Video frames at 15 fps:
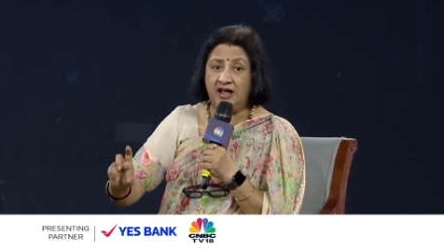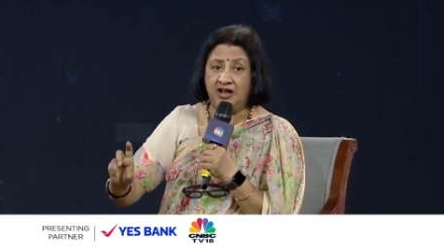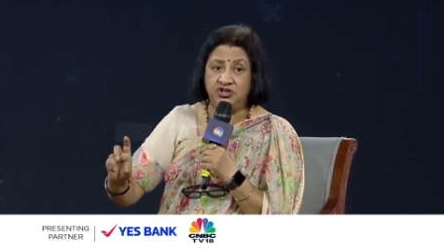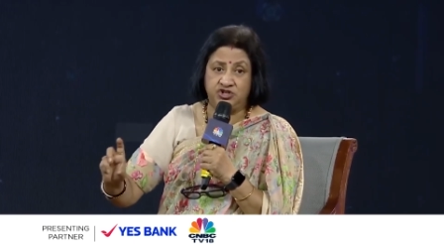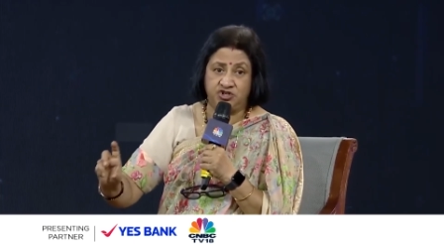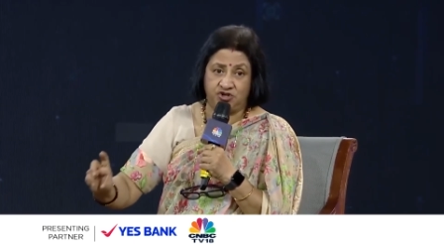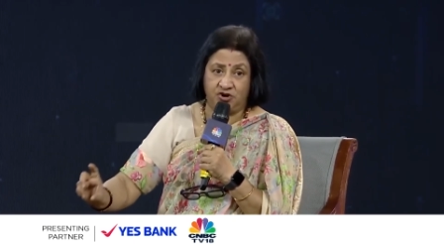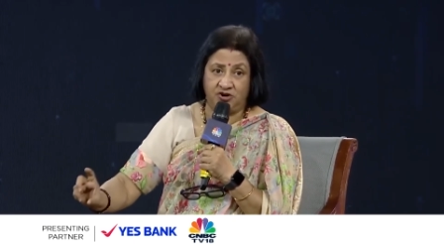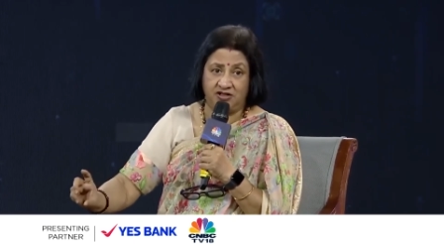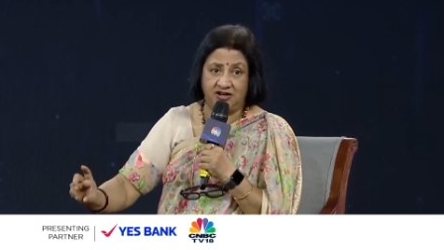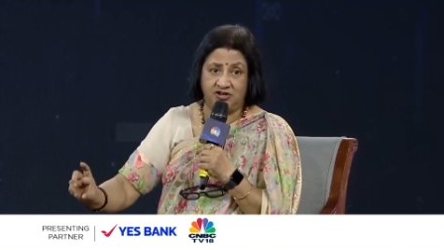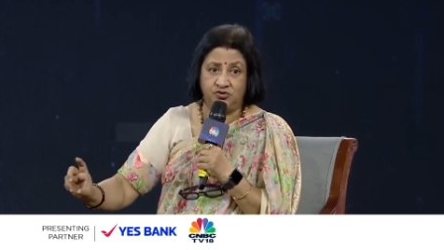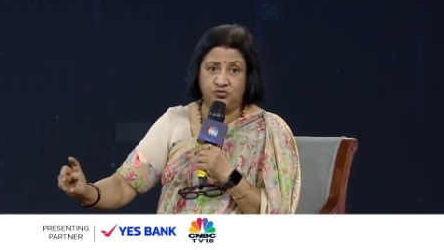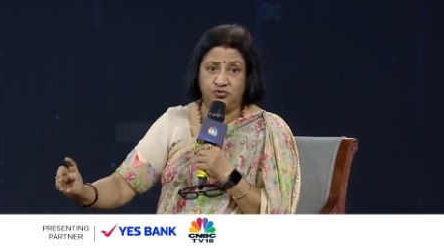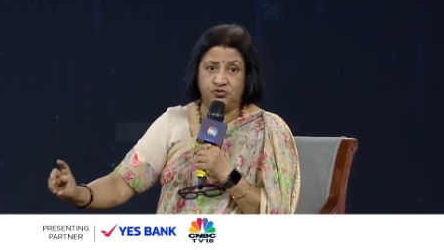ensure
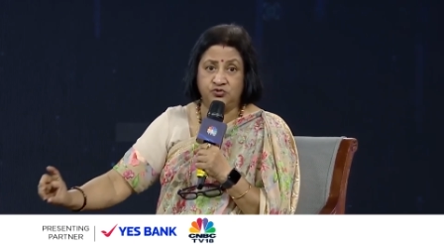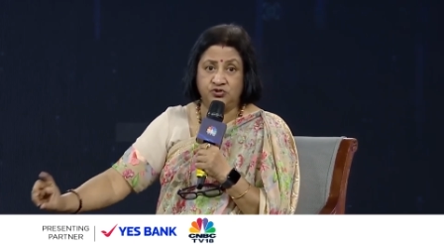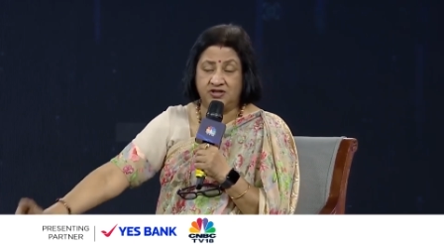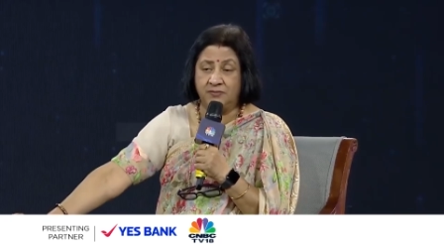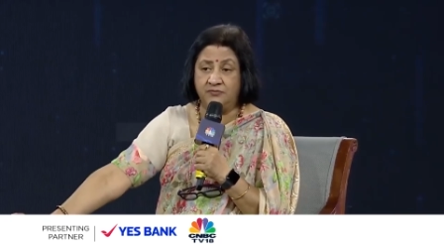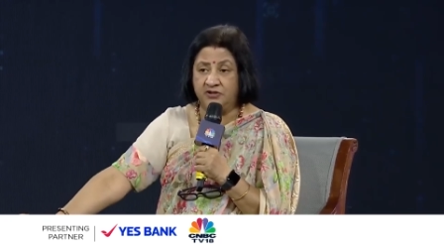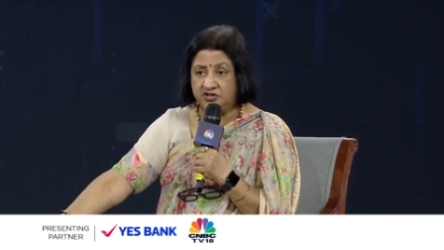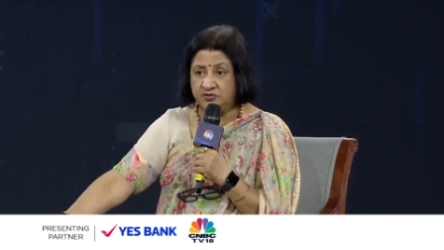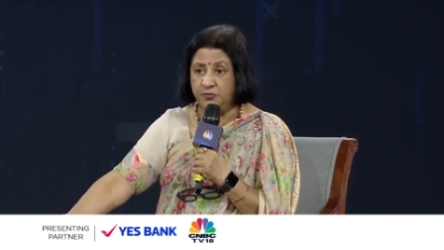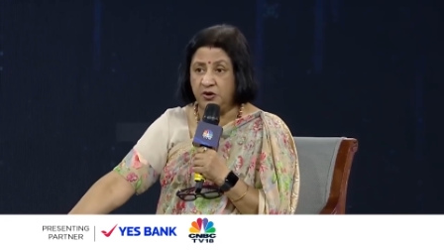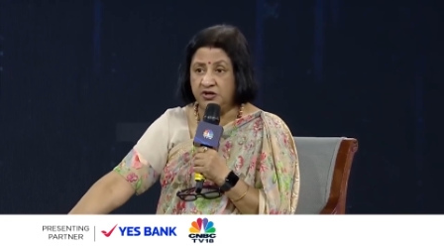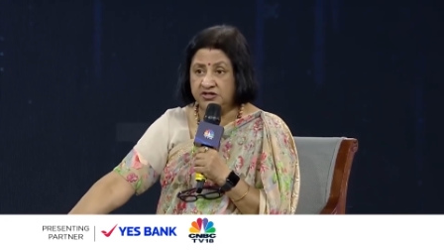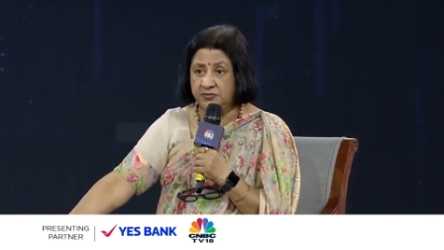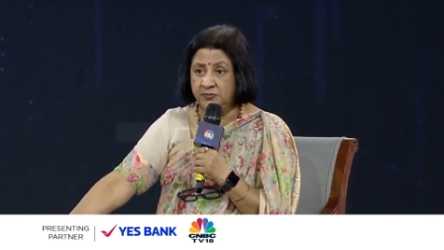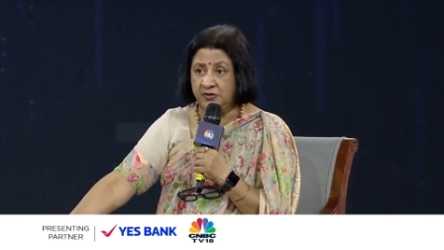that you use them
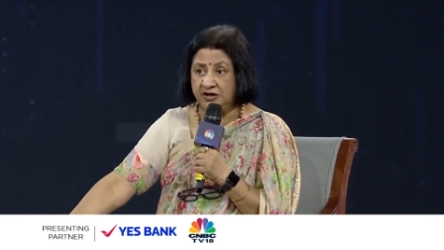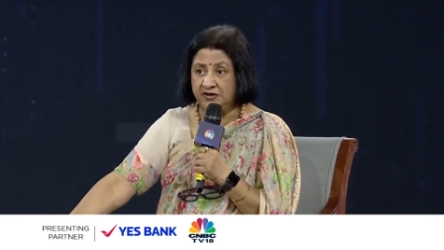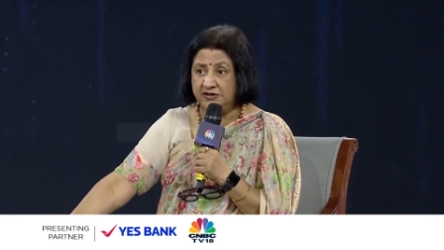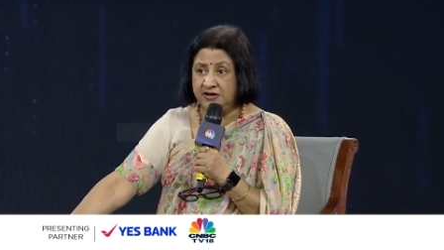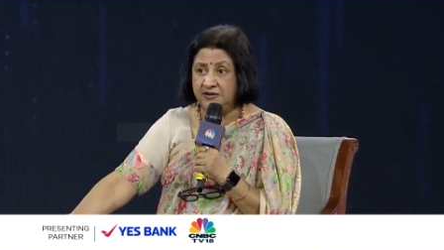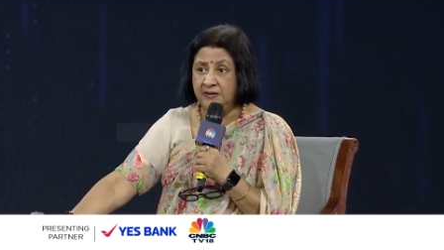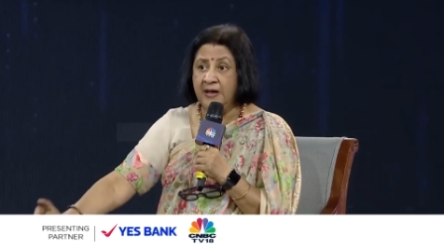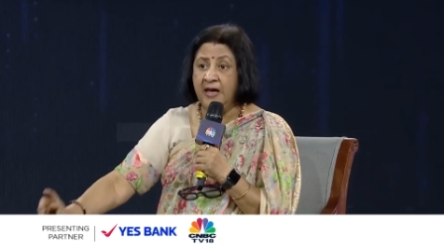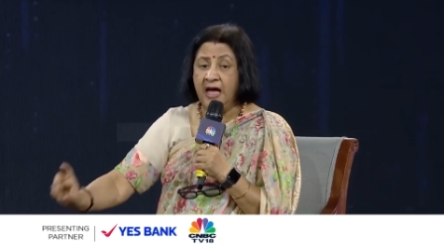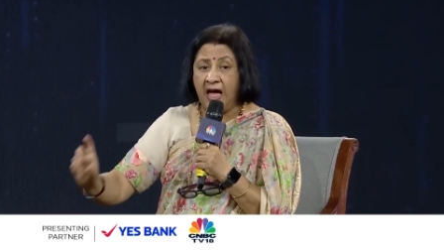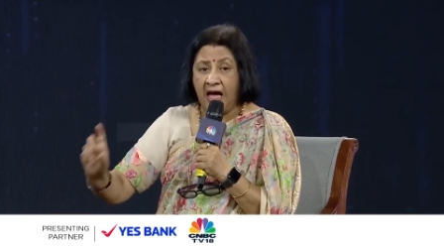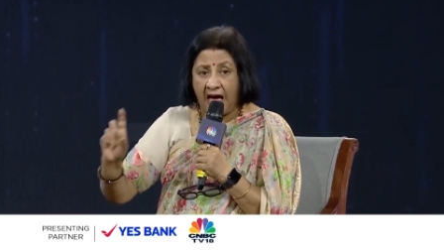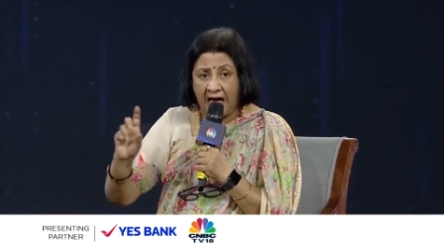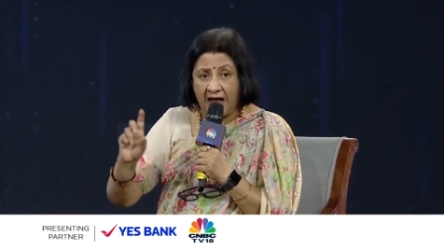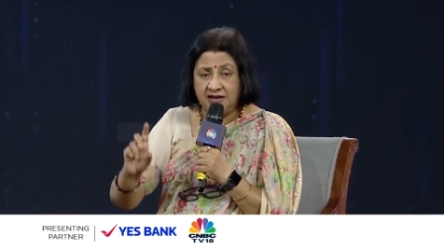responsibly.
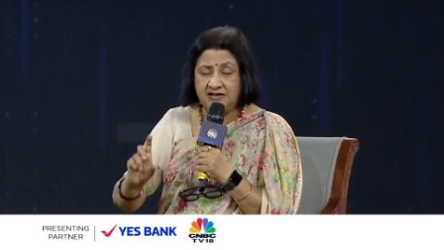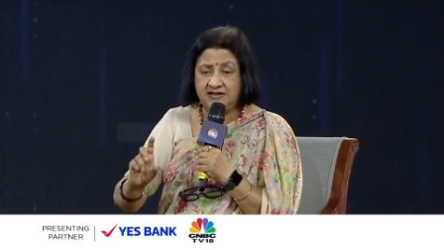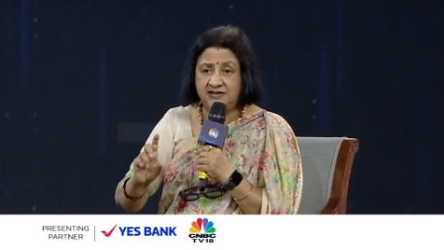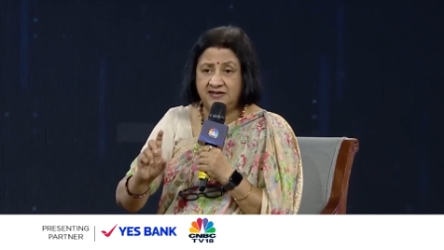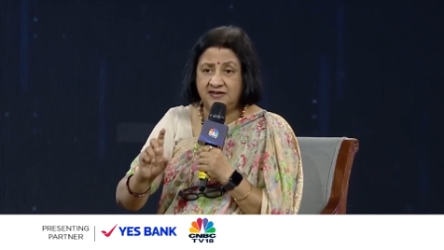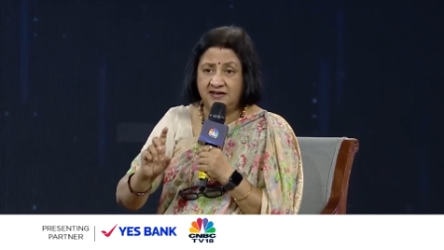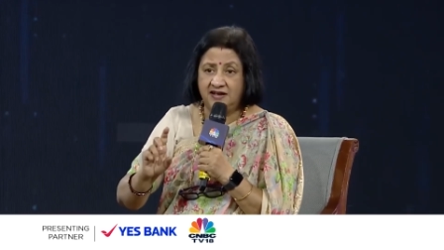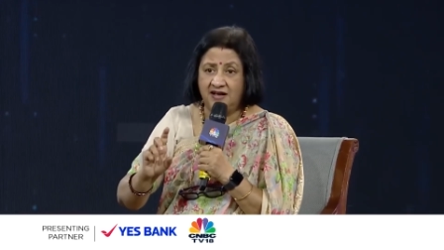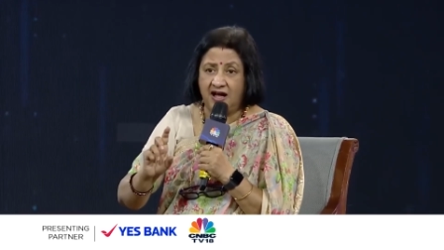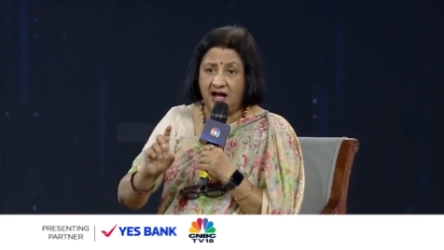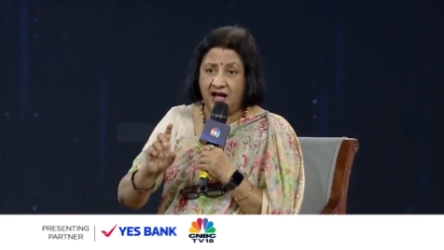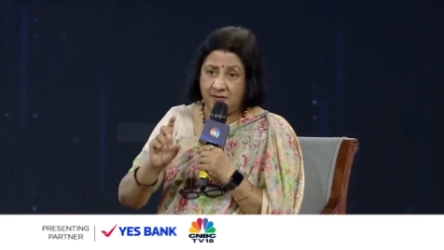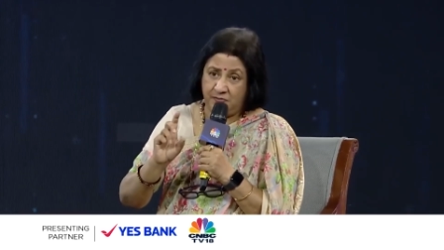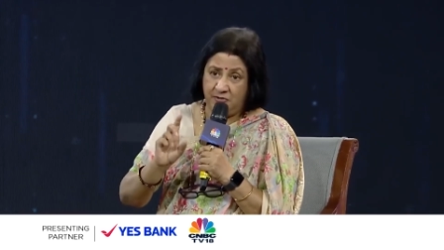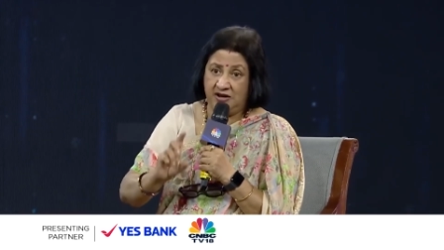And
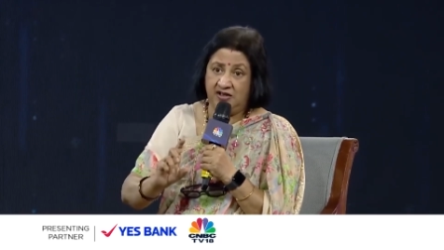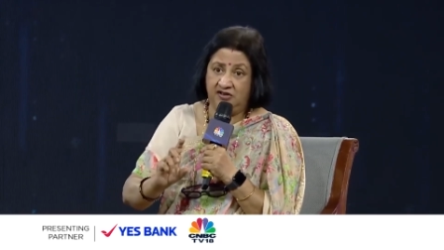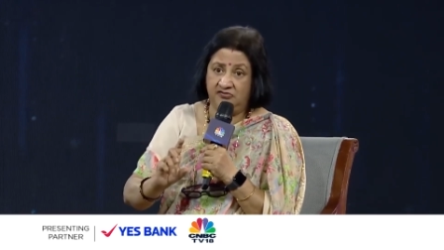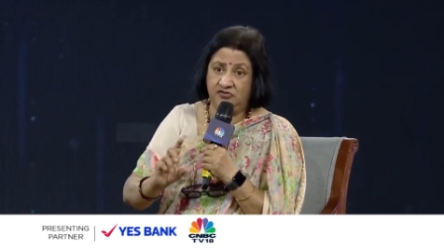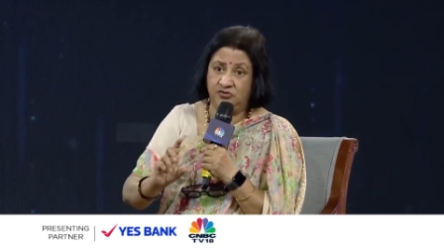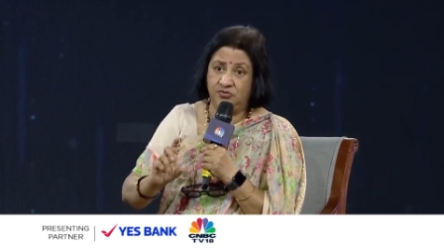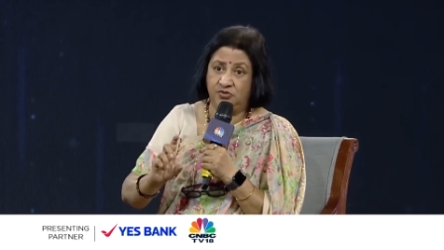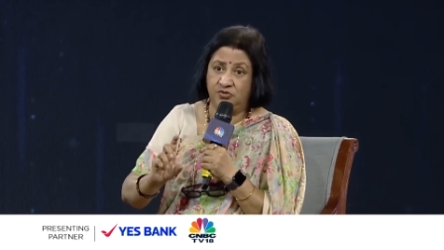I believe,